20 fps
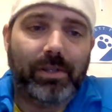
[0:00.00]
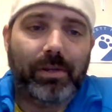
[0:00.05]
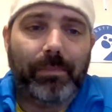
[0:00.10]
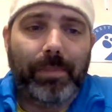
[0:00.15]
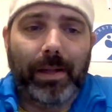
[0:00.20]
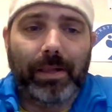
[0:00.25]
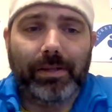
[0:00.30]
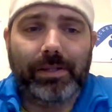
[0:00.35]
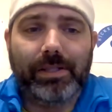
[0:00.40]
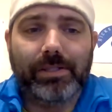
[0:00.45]

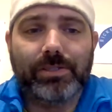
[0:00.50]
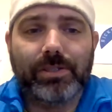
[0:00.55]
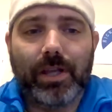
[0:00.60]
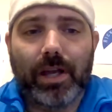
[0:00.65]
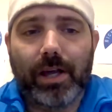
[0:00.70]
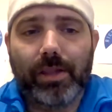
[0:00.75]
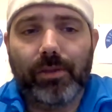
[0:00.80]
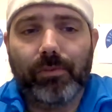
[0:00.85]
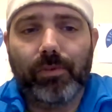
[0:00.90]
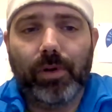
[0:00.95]
Pelicans
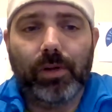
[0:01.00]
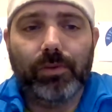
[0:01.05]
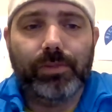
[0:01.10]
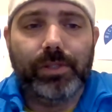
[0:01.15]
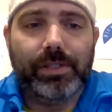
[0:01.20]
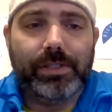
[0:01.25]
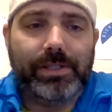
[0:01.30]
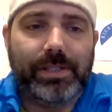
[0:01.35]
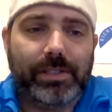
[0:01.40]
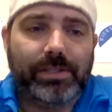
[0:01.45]
on the road
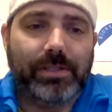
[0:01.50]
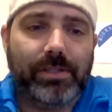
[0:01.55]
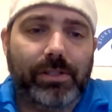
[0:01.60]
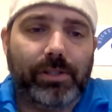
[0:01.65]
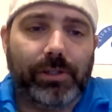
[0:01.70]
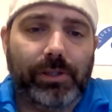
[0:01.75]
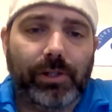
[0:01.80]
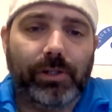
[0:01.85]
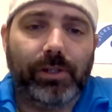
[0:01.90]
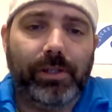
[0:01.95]
this season.
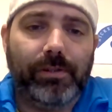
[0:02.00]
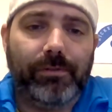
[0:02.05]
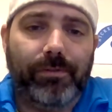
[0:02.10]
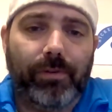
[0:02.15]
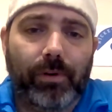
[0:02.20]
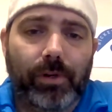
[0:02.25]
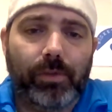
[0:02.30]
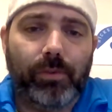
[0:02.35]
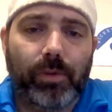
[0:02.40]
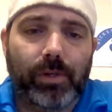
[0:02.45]
They're 30 and
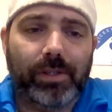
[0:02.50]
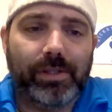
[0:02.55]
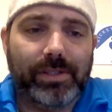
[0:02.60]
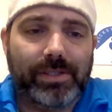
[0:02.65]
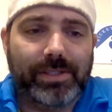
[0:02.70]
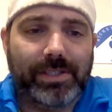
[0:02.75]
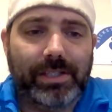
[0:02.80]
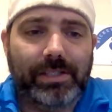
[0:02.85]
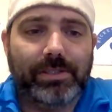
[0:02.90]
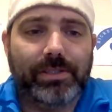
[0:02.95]
41 on the
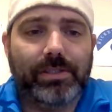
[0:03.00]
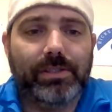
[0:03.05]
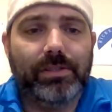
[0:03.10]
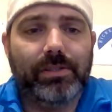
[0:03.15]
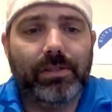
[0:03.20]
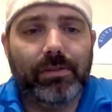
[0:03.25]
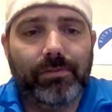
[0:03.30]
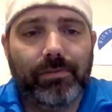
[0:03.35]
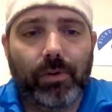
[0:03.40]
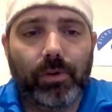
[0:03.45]
season,
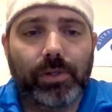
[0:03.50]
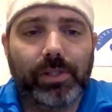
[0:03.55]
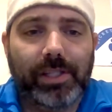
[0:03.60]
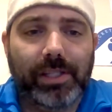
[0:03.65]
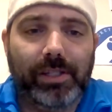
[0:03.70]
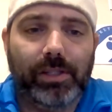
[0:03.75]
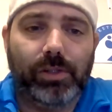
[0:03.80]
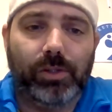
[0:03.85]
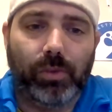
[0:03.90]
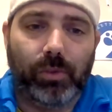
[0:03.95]

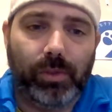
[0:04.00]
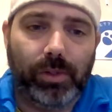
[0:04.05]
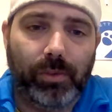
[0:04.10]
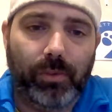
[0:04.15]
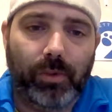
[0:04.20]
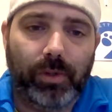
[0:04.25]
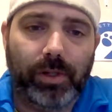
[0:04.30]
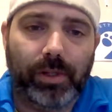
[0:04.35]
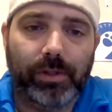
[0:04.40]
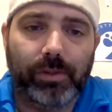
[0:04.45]
14 and
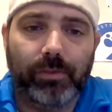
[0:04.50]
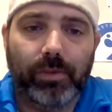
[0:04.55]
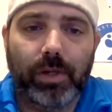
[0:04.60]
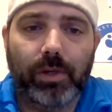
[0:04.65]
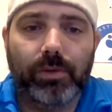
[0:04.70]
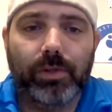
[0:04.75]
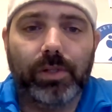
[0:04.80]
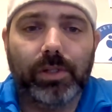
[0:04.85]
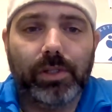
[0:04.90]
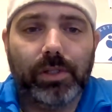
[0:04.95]
21 on the
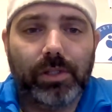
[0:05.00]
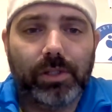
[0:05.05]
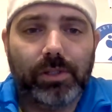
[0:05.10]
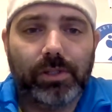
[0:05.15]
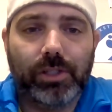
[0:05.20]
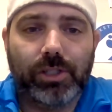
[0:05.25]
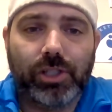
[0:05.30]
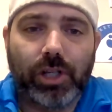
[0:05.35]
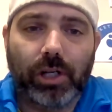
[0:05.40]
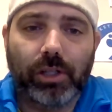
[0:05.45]
road.
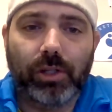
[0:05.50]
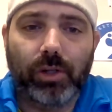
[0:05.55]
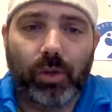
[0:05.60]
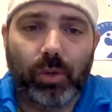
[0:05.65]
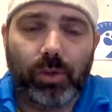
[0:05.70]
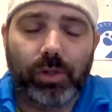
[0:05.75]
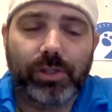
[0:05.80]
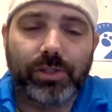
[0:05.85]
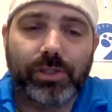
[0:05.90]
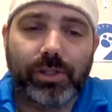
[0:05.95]
The Charlotte
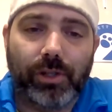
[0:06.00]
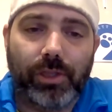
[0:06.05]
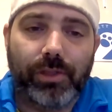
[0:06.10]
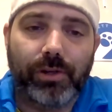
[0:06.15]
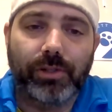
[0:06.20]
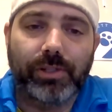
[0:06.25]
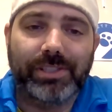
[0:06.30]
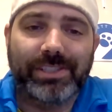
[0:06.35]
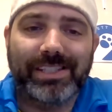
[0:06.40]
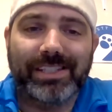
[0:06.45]
Hornets are
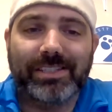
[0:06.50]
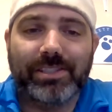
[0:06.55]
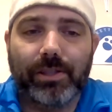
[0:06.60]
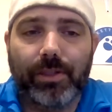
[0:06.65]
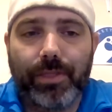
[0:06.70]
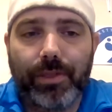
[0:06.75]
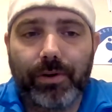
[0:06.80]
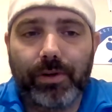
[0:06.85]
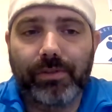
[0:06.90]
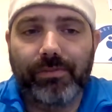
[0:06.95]
36
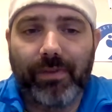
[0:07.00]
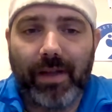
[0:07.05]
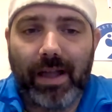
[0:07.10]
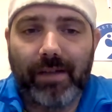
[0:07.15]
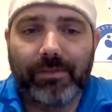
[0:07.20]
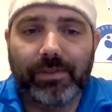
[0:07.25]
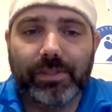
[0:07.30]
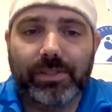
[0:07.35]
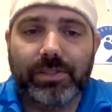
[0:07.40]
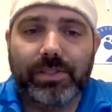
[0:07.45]
and
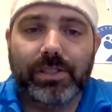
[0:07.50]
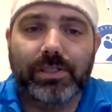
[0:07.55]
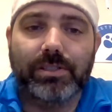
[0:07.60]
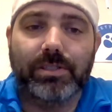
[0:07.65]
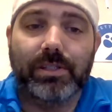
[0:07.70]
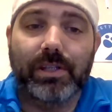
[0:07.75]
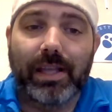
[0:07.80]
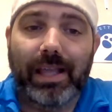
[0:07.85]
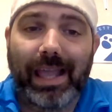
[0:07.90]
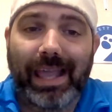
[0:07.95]
35 on the
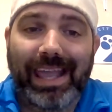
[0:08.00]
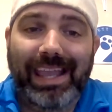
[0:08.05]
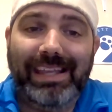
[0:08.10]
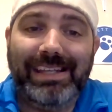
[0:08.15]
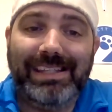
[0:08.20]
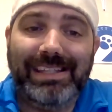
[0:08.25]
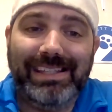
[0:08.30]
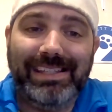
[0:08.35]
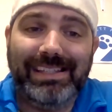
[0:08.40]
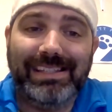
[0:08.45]
season,
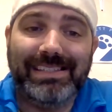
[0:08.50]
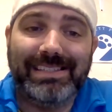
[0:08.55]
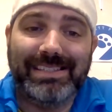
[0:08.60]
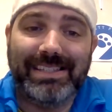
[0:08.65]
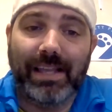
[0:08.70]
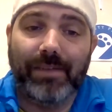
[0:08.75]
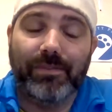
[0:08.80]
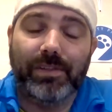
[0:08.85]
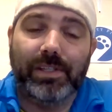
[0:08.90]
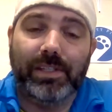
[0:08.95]
18 and
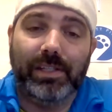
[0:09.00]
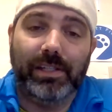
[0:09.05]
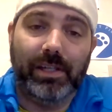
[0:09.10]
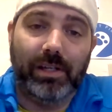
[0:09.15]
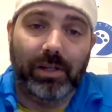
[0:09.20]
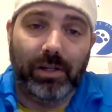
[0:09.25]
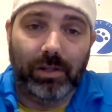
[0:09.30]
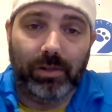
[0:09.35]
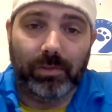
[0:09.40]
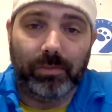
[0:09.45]
17
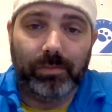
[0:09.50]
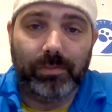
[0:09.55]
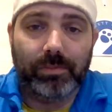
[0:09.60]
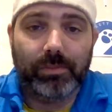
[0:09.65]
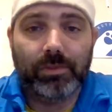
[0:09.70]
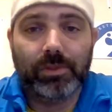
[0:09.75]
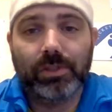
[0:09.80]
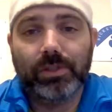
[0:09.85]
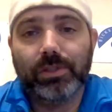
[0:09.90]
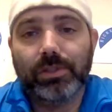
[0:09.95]
at home.
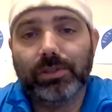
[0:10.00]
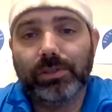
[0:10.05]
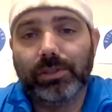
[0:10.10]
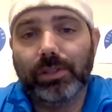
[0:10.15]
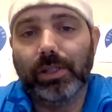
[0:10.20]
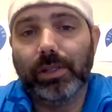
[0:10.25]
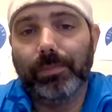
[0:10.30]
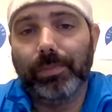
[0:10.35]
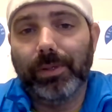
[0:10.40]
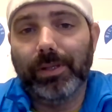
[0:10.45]
So
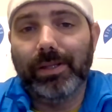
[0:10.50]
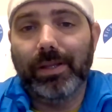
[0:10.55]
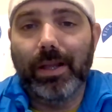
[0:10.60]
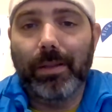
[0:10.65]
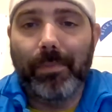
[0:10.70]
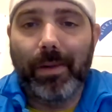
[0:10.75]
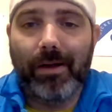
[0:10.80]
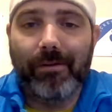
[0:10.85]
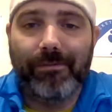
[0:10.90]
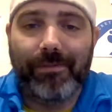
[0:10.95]
they play
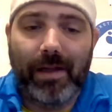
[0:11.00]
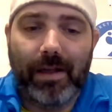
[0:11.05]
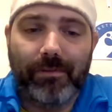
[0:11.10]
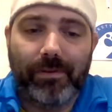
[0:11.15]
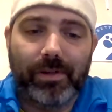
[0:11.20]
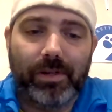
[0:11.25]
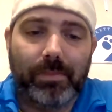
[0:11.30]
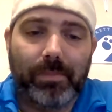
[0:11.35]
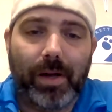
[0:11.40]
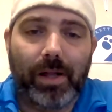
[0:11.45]
about
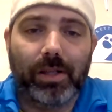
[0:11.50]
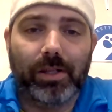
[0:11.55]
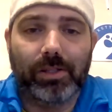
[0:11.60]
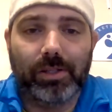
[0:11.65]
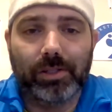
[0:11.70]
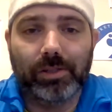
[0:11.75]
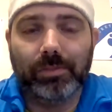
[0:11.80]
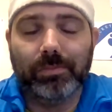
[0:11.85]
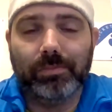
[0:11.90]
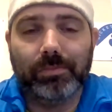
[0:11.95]
500 ball at
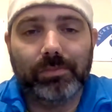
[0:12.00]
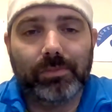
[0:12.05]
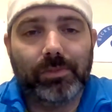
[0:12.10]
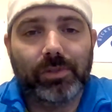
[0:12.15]
home.